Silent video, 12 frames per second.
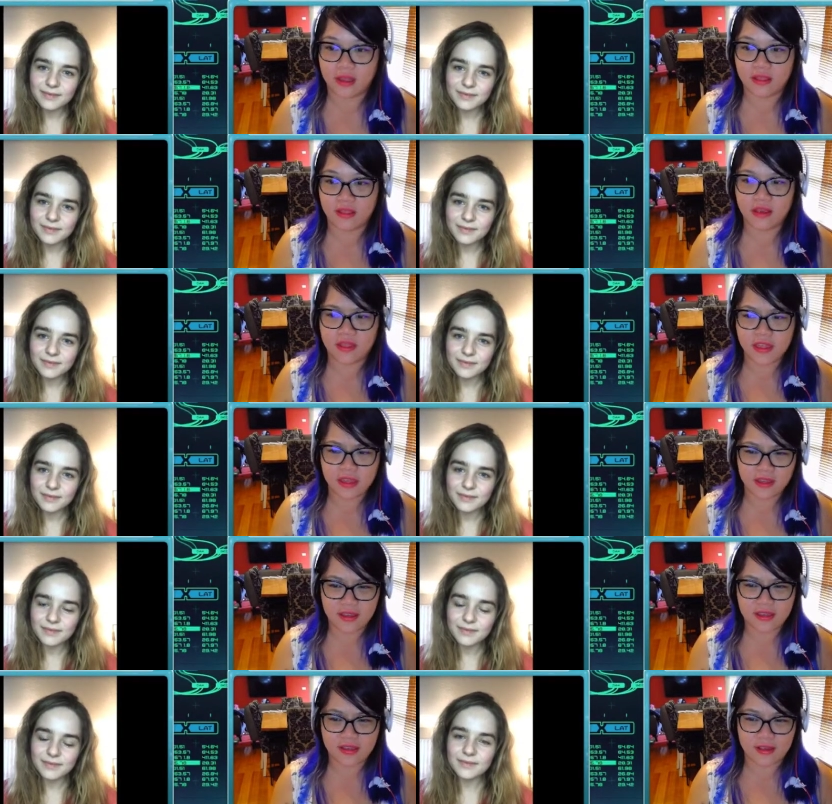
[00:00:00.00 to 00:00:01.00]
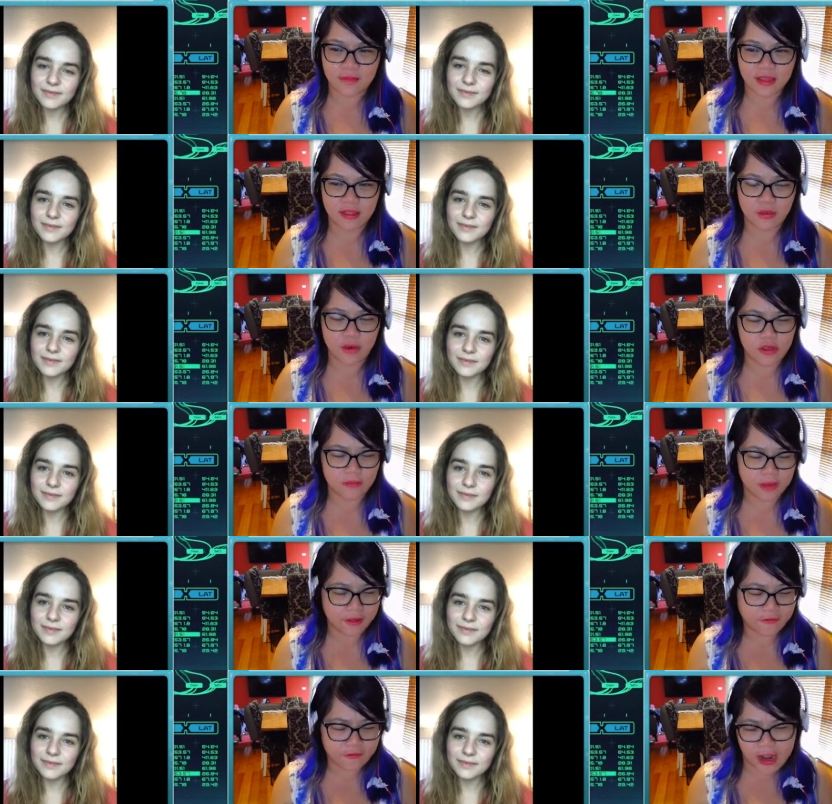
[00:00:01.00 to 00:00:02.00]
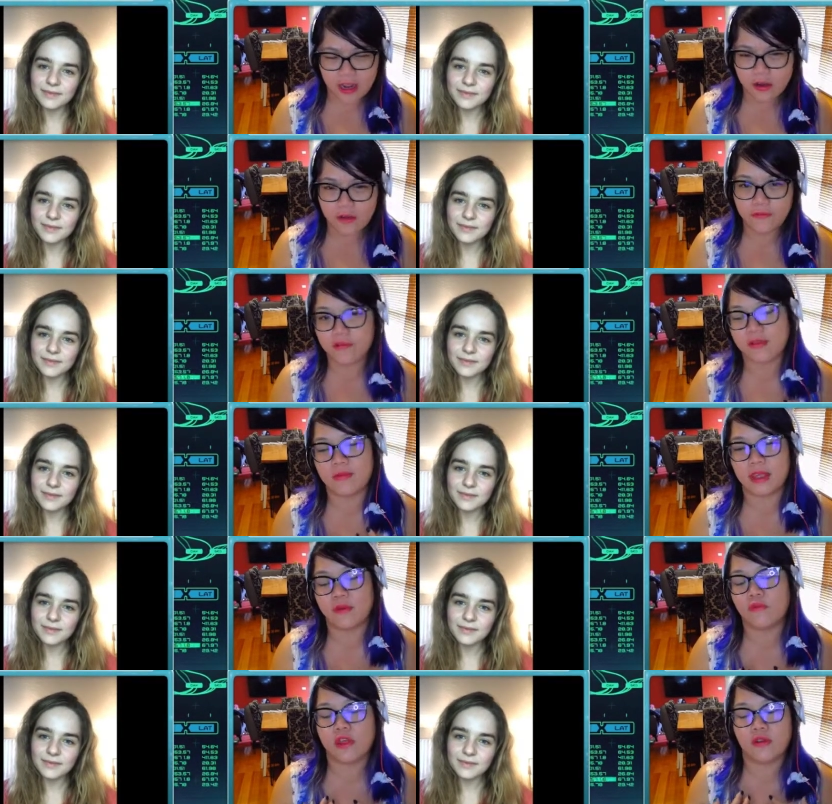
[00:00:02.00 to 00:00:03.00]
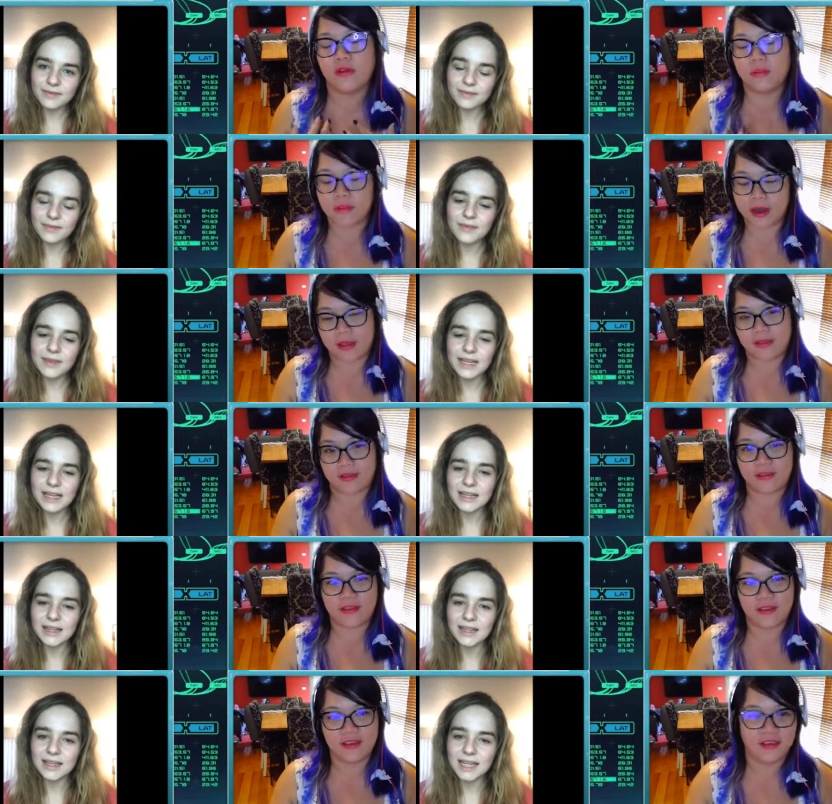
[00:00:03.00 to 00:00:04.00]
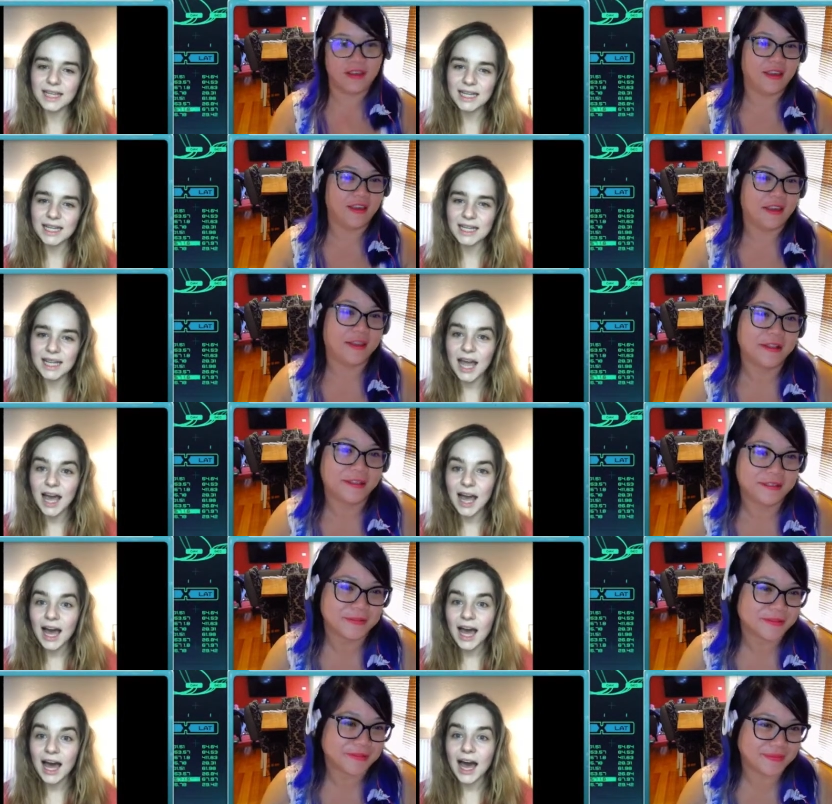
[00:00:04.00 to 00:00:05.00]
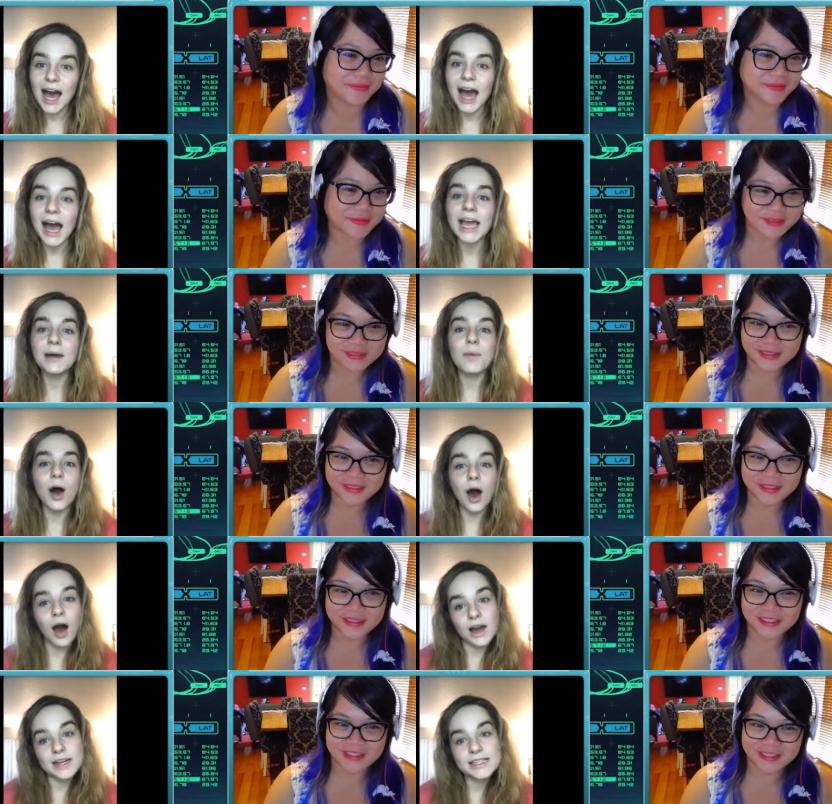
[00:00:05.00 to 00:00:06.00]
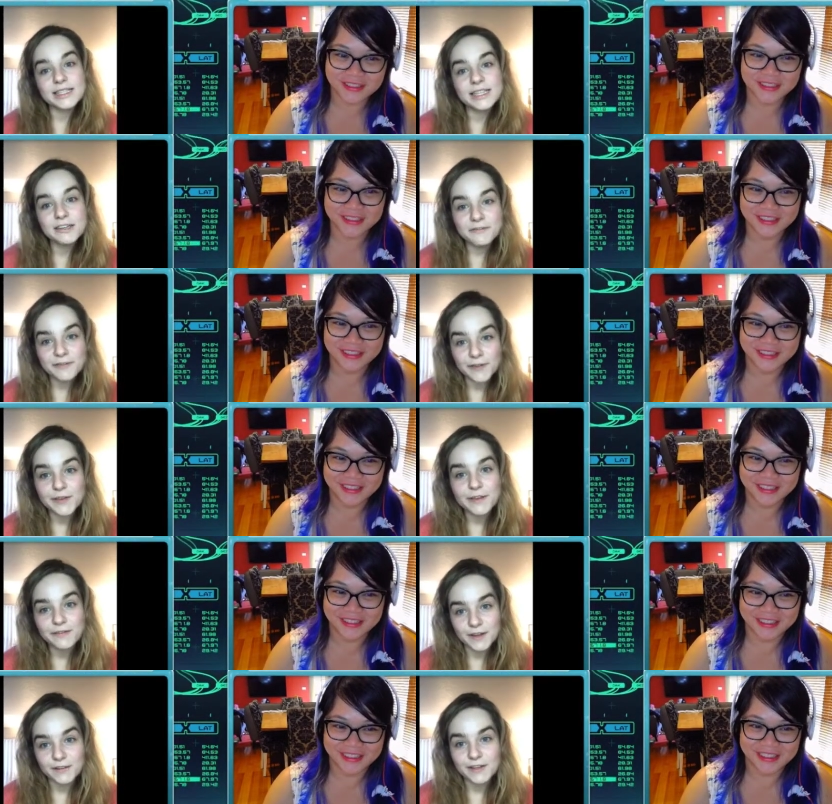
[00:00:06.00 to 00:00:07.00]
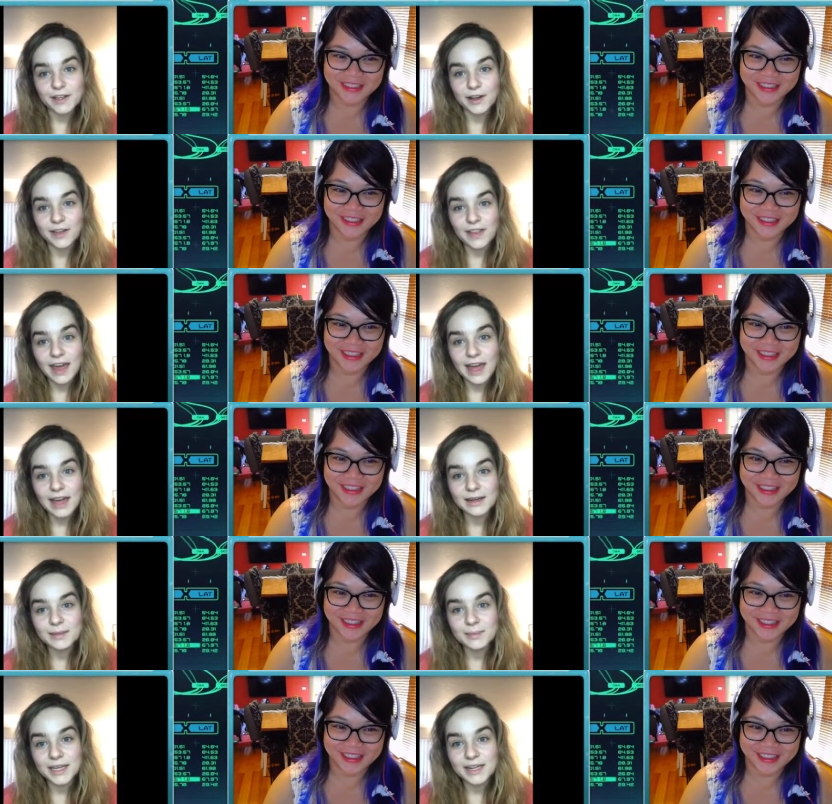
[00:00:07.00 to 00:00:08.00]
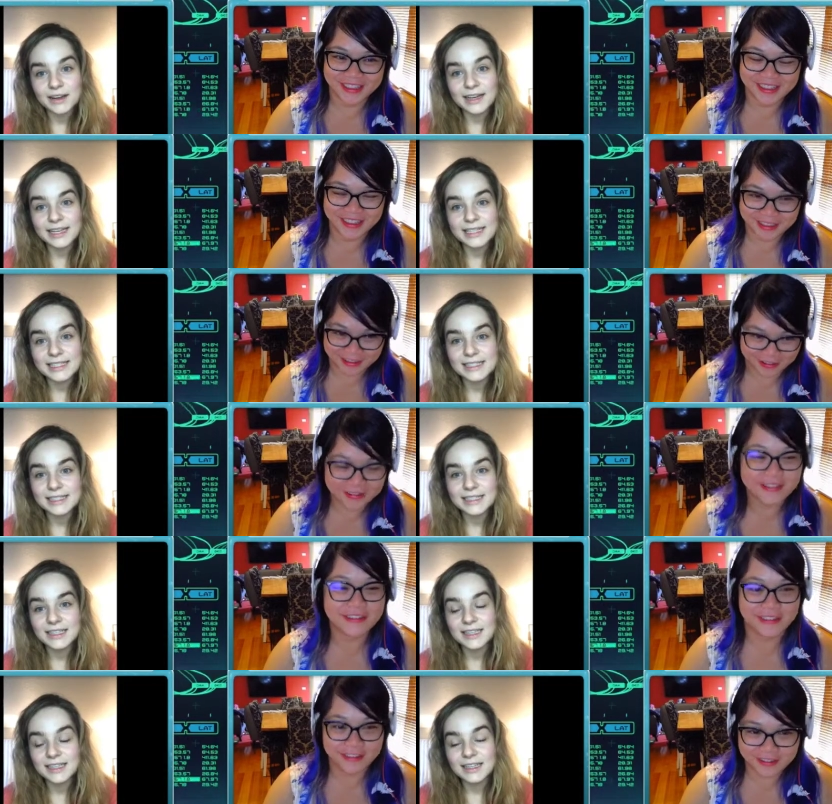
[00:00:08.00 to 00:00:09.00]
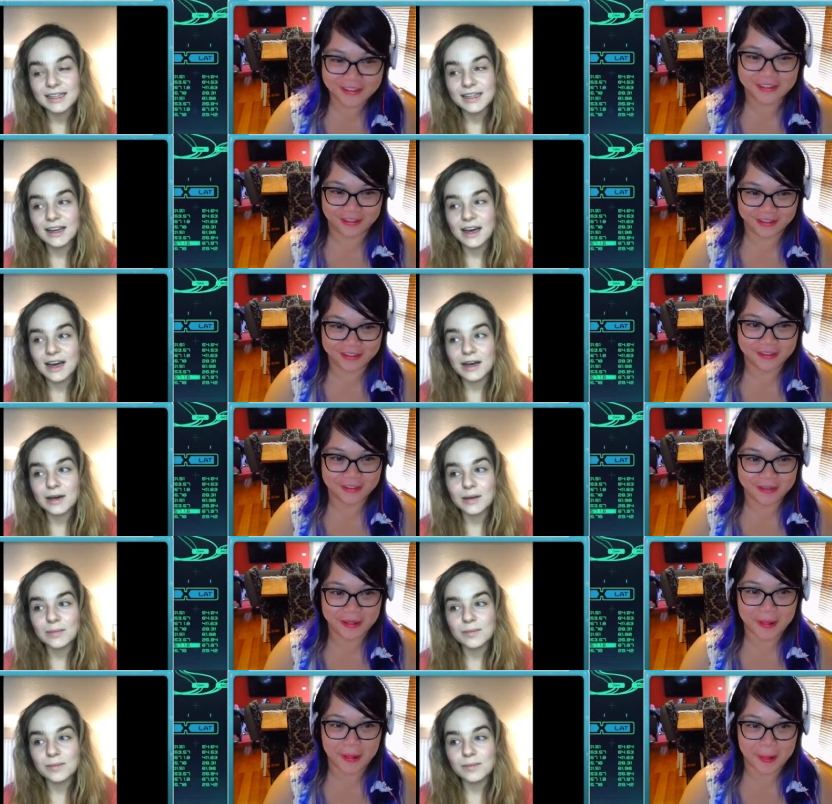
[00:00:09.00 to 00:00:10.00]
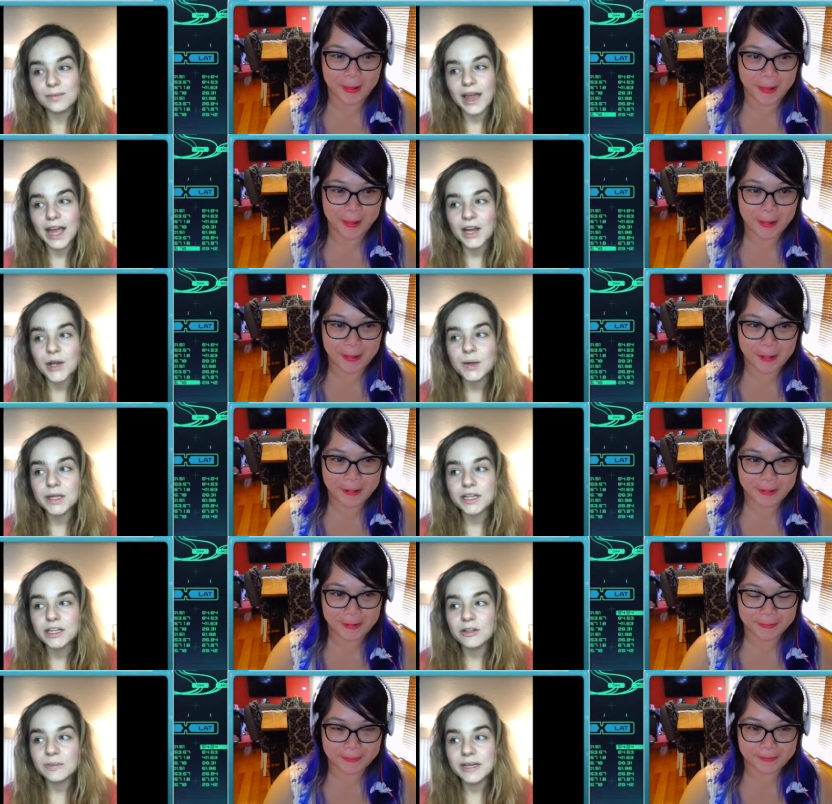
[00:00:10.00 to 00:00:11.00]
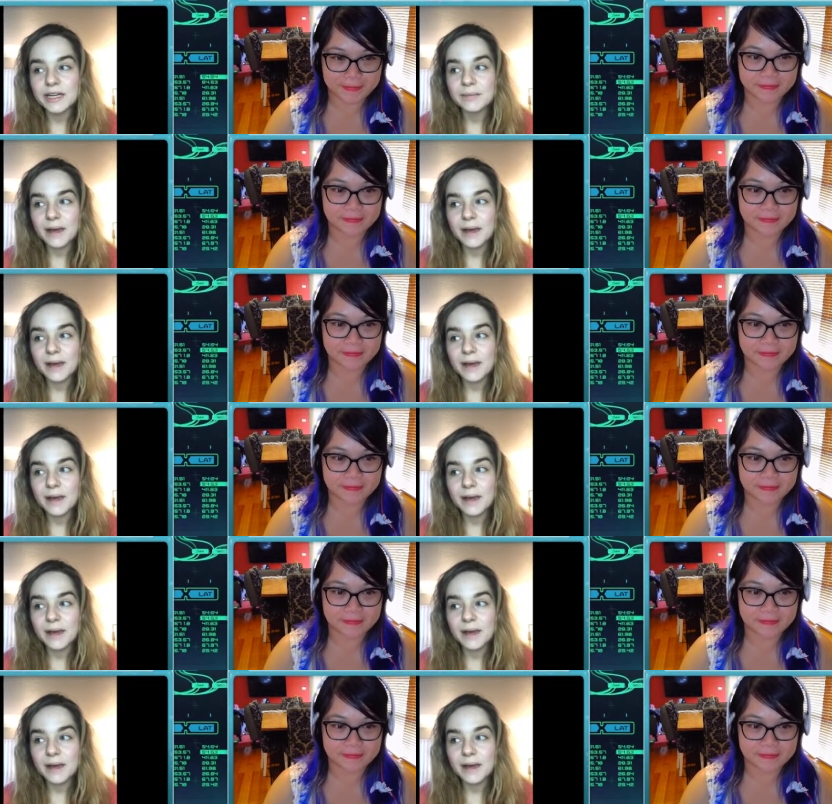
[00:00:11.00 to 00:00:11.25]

Speaker 1: and, and do you think it's something that we should be afraid of, or something that we should embrace?
Speaker 2: I am honestly fifty fifty on that, because... Um, like, I knew a little bit